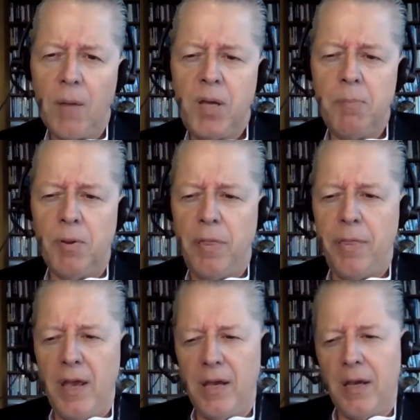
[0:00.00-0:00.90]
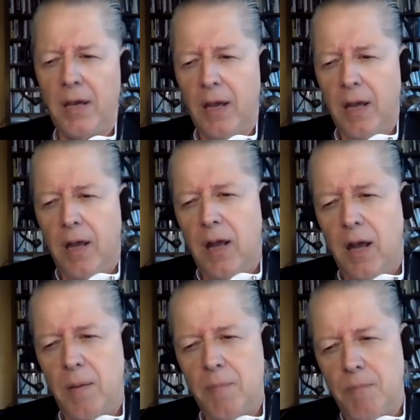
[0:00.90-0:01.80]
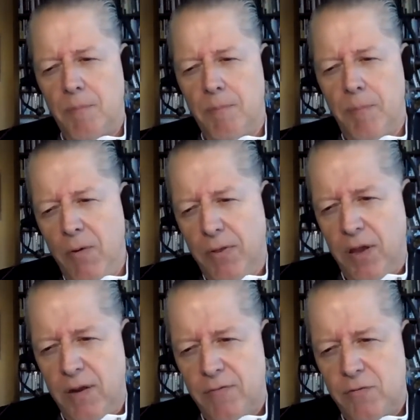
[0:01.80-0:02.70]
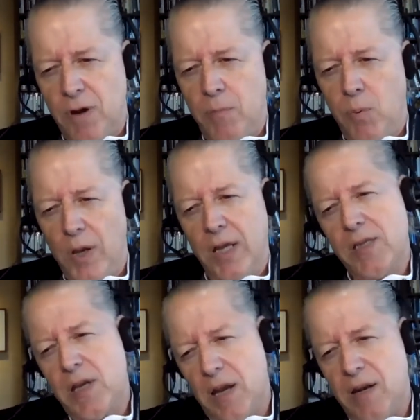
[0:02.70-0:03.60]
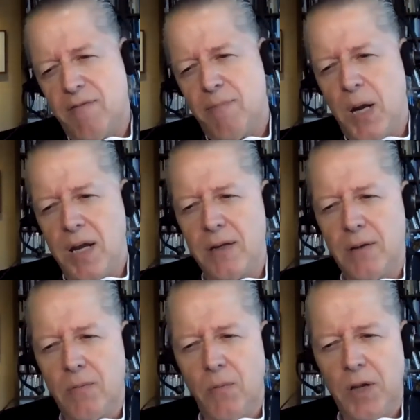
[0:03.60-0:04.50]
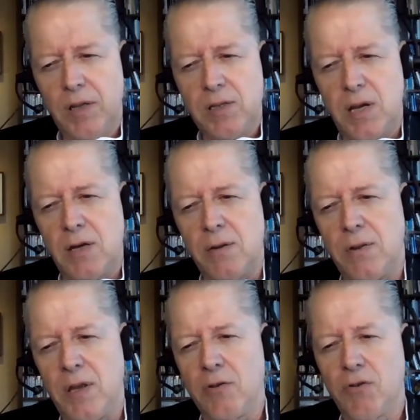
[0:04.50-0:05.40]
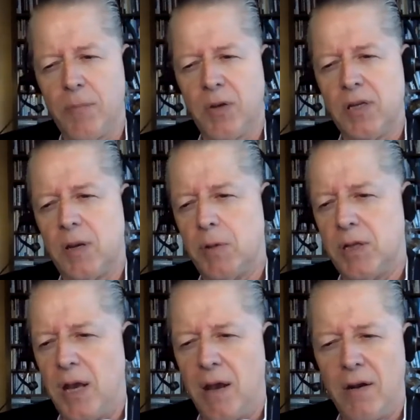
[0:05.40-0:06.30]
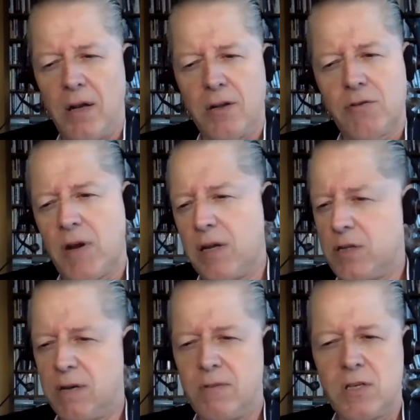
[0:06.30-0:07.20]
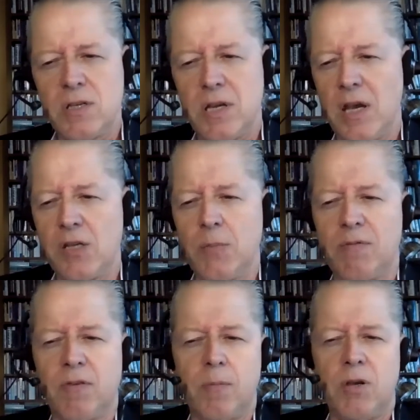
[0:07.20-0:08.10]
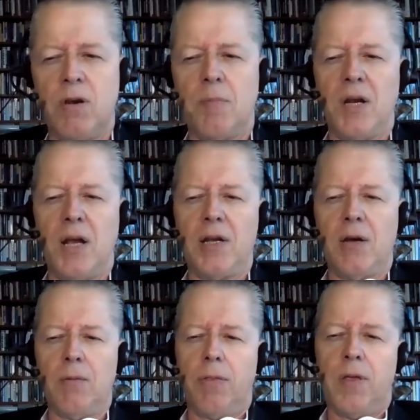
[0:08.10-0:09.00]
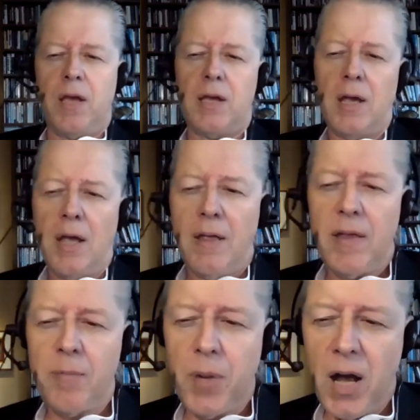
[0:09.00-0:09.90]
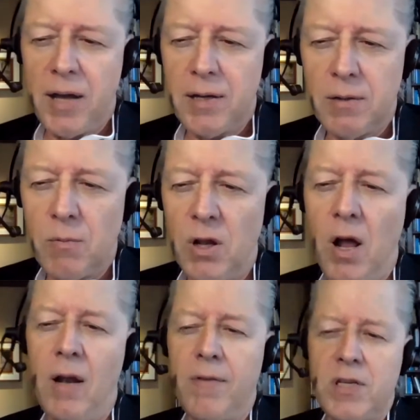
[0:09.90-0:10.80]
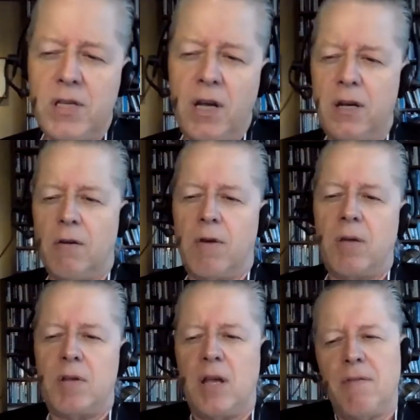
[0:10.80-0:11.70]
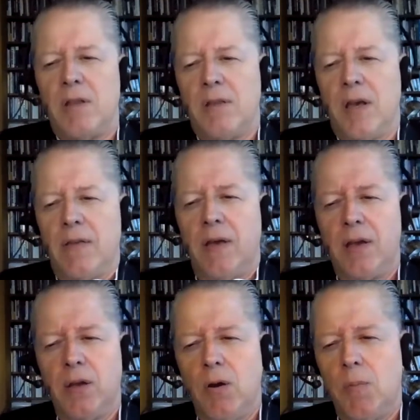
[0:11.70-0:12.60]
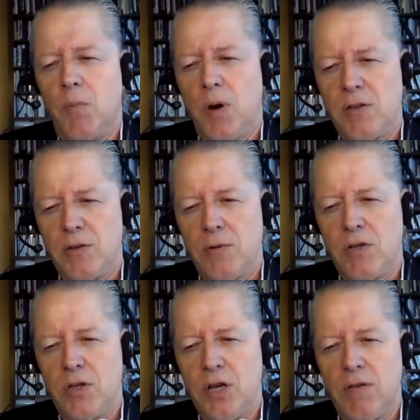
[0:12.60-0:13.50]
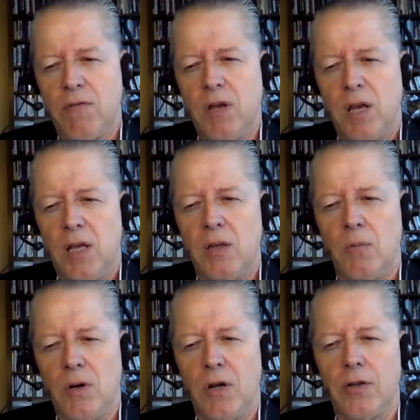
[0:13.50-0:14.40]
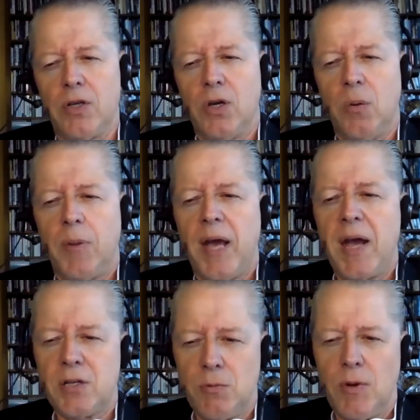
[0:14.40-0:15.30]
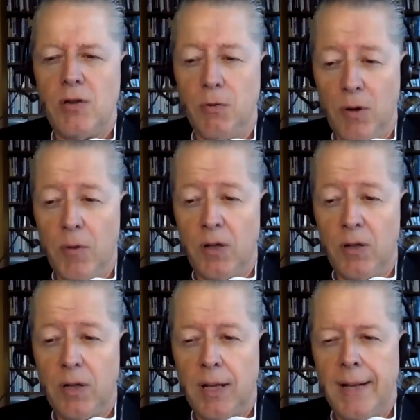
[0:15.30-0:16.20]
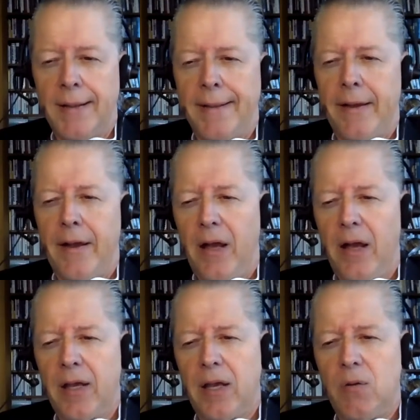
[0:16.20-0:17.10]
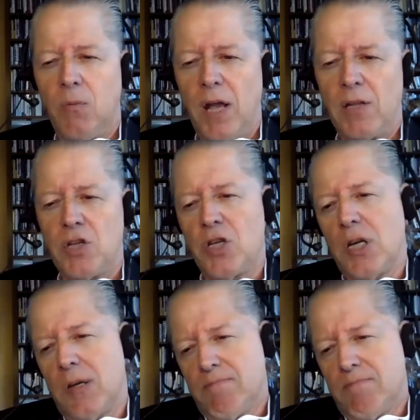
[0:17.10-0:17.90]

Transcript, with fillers: people think, both if Trump wins and if Biden wins. I don't think Trump can double down on a strategy of disengagement from Europe, and I don't think that Biden will all of a sudden agree with everything that Europe wants to achieve in the world. You go back to a normal in which